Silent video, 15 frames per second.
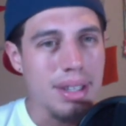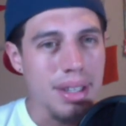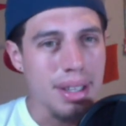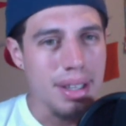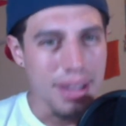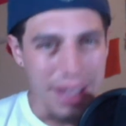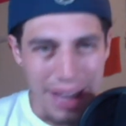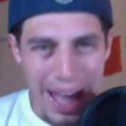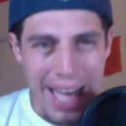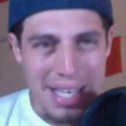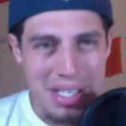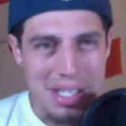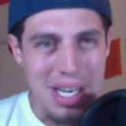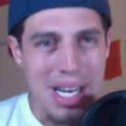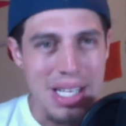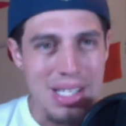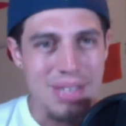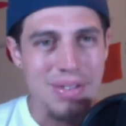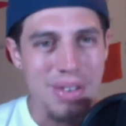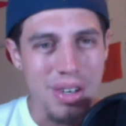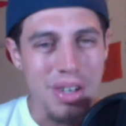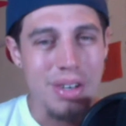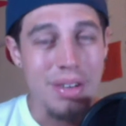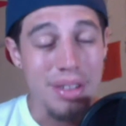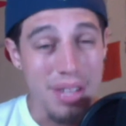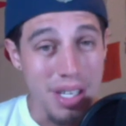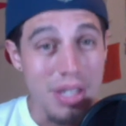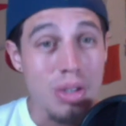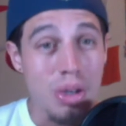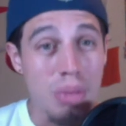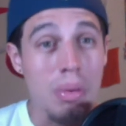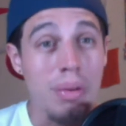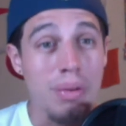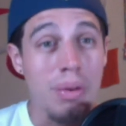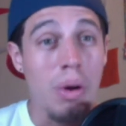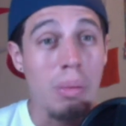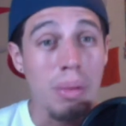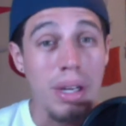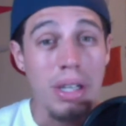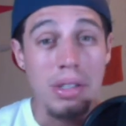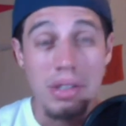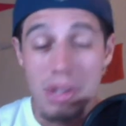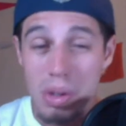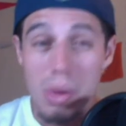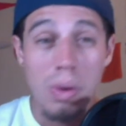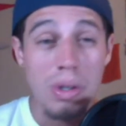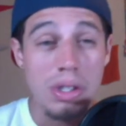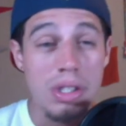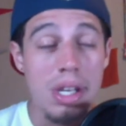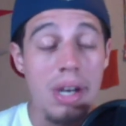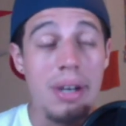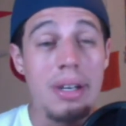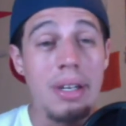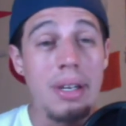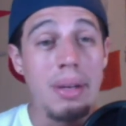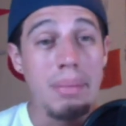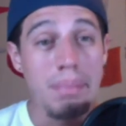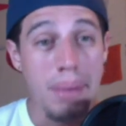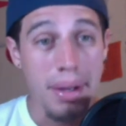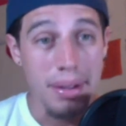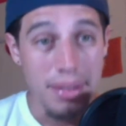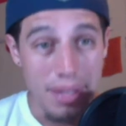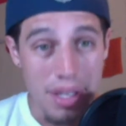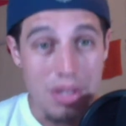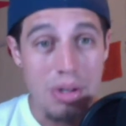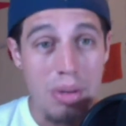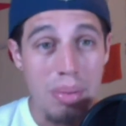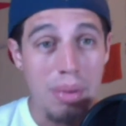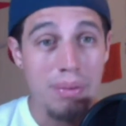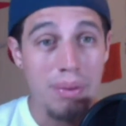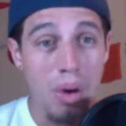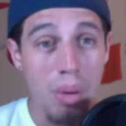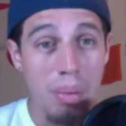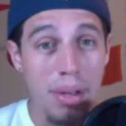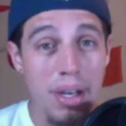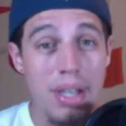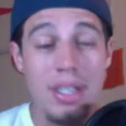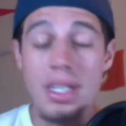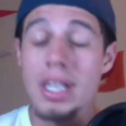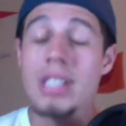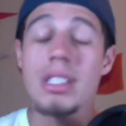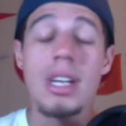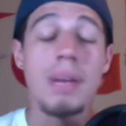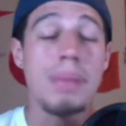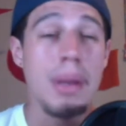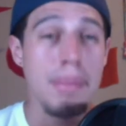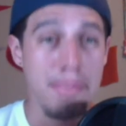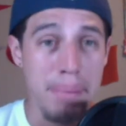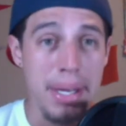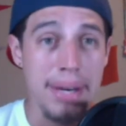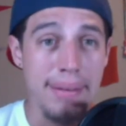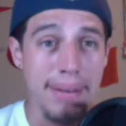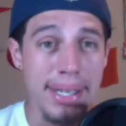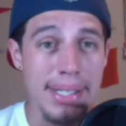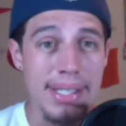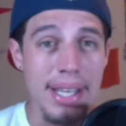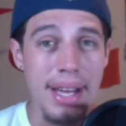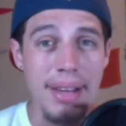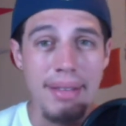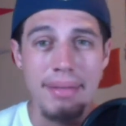last chance for this group of role players. Your core's there, but this group of role players, it's going to be a big reset.